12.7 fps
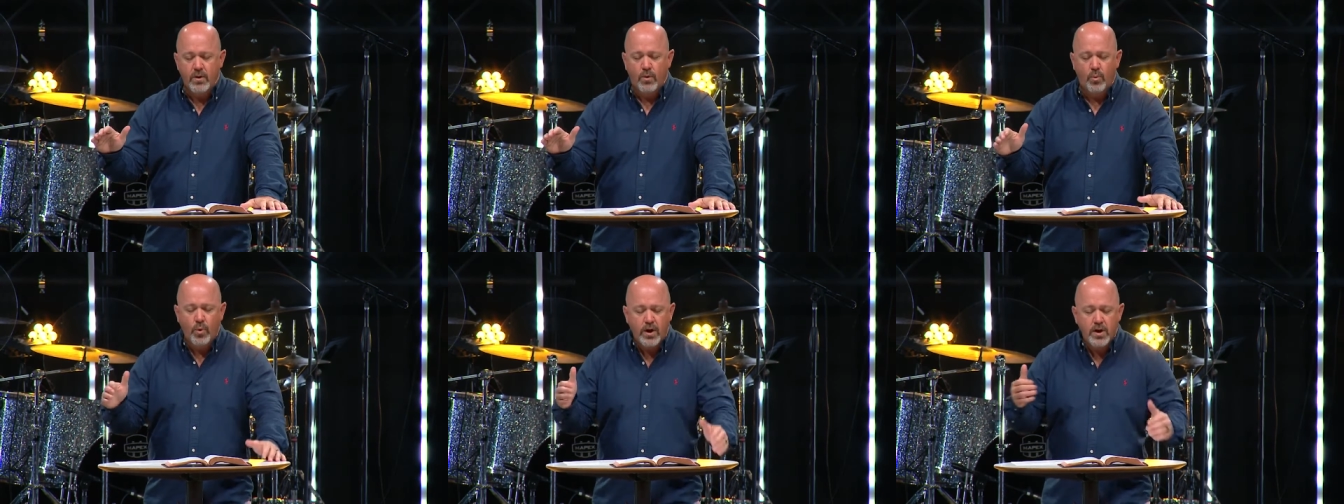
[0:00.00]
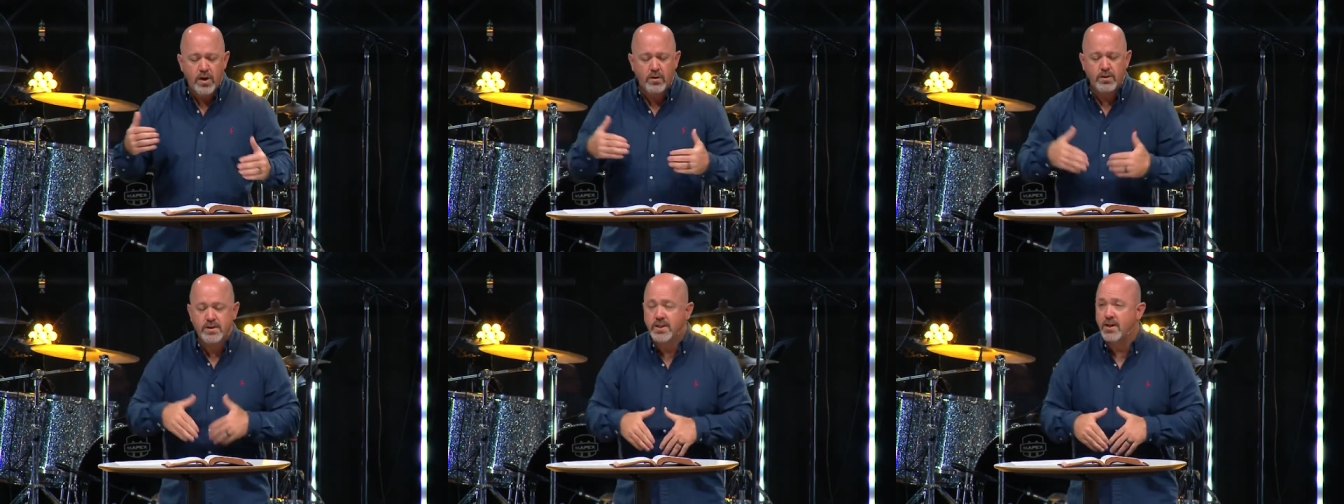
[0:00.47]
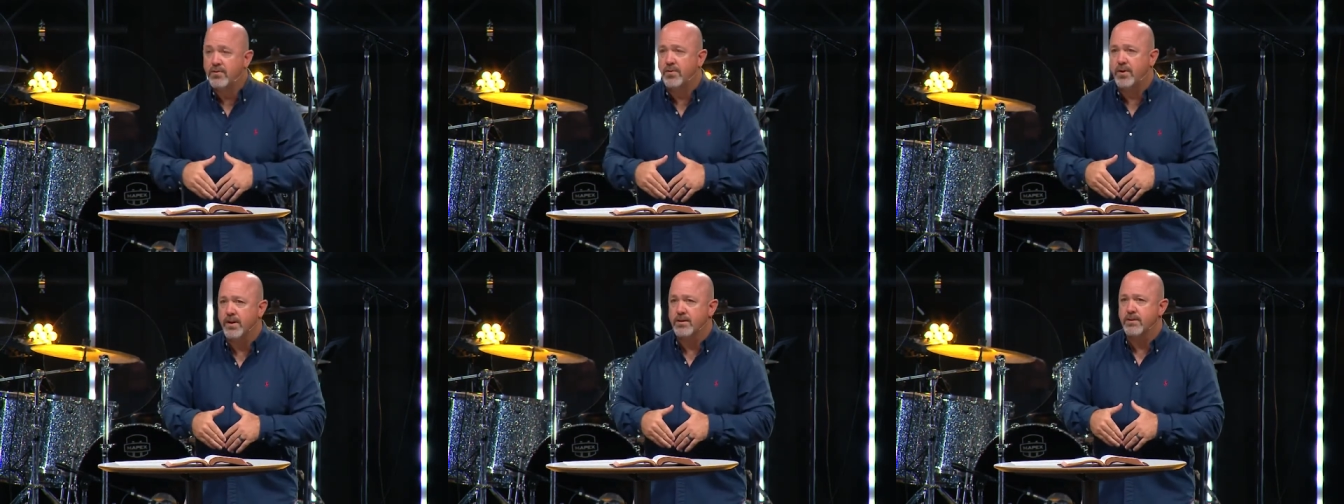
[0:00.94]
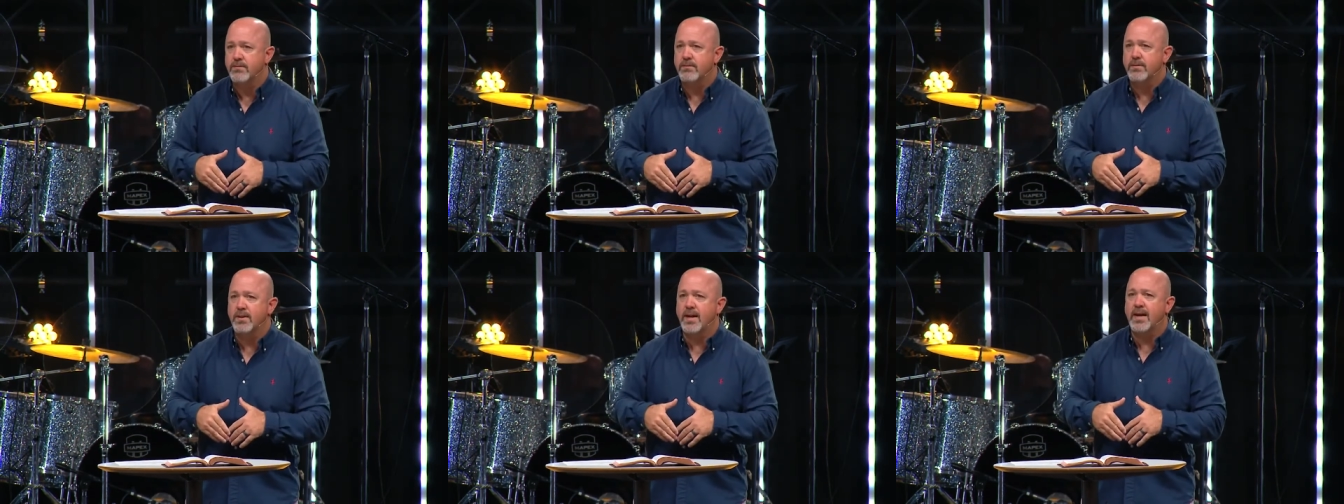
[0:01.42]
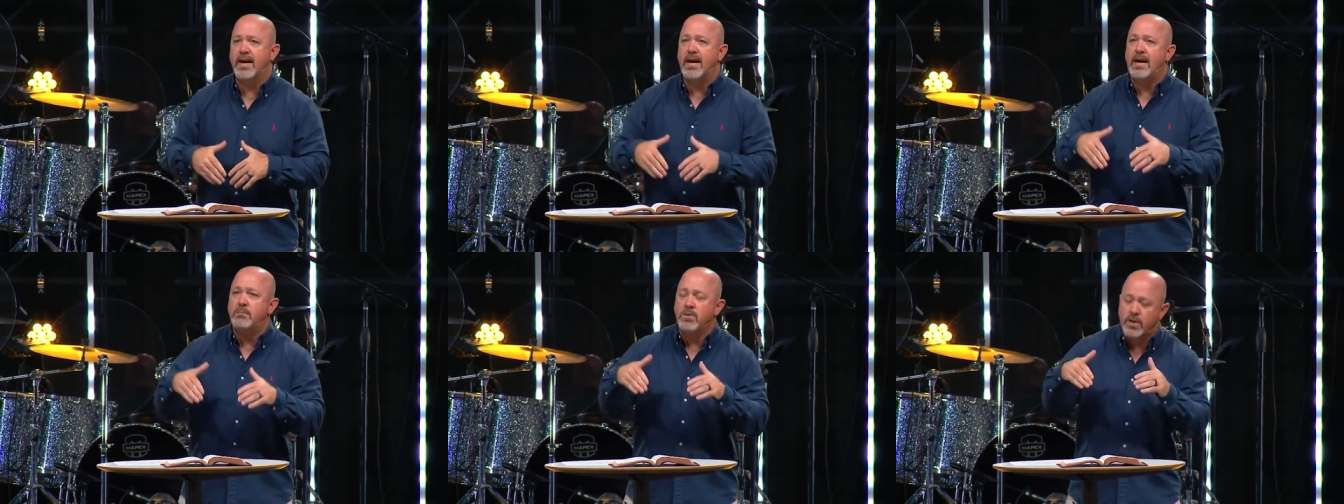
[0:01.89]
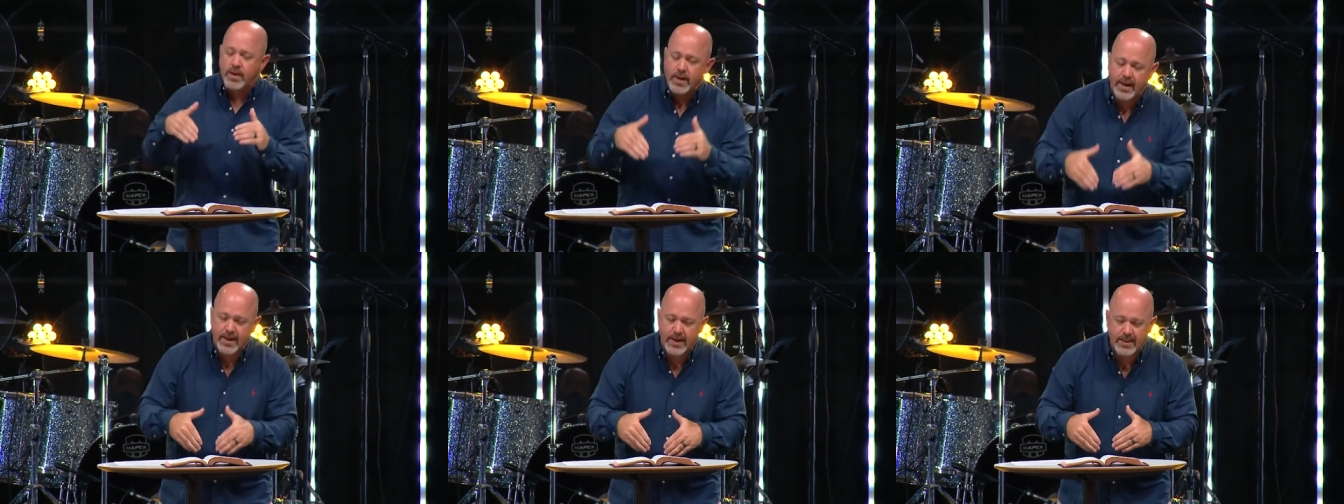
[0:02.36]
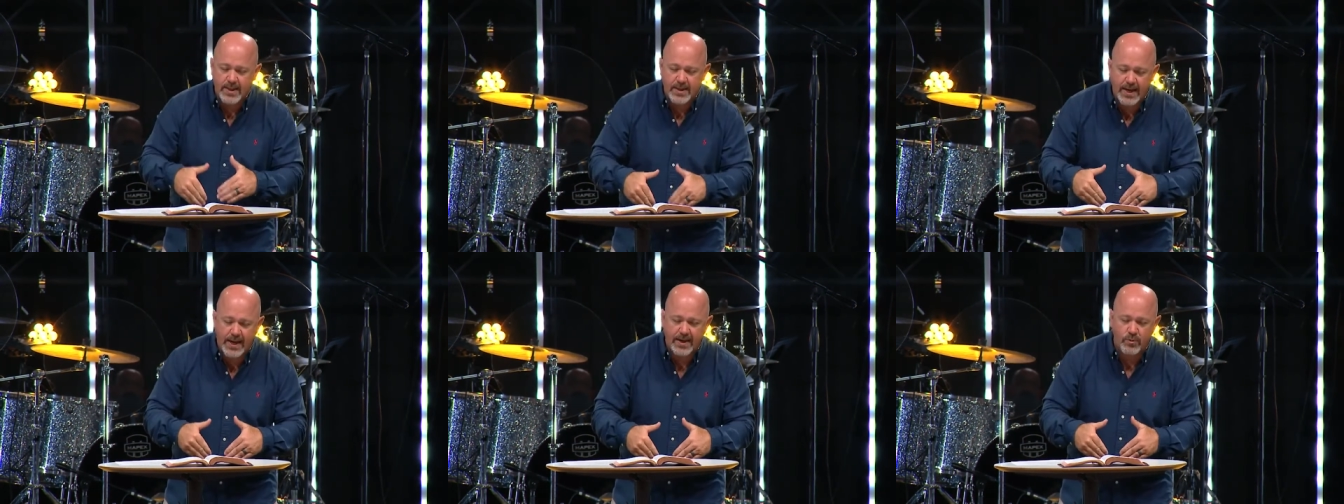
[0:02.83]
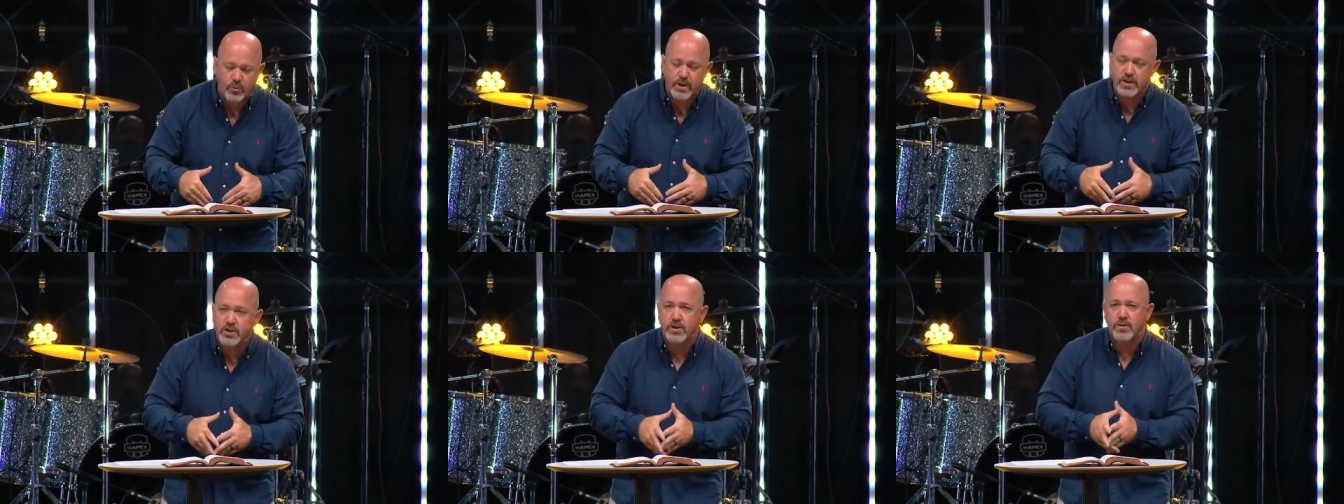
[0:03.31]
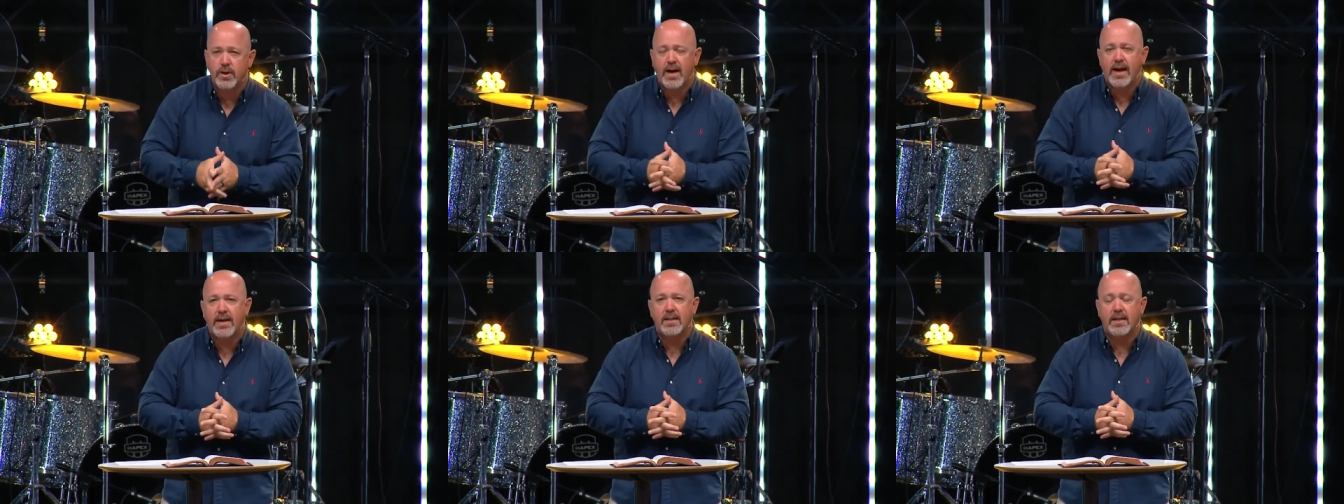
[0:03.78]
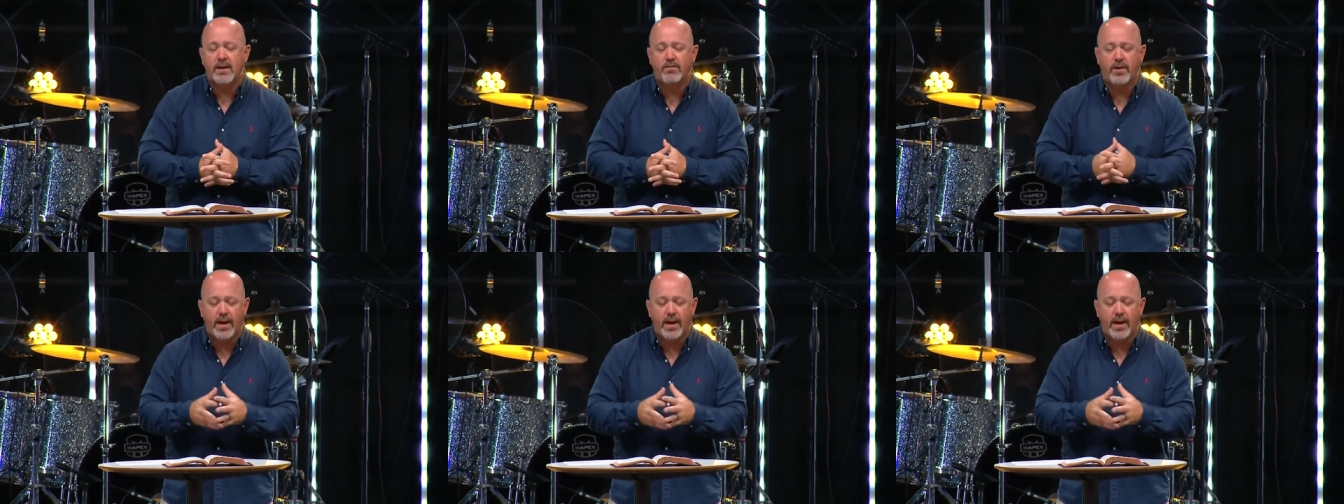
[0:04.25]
We're no different. Like, I'm looking at the day in which you and I live,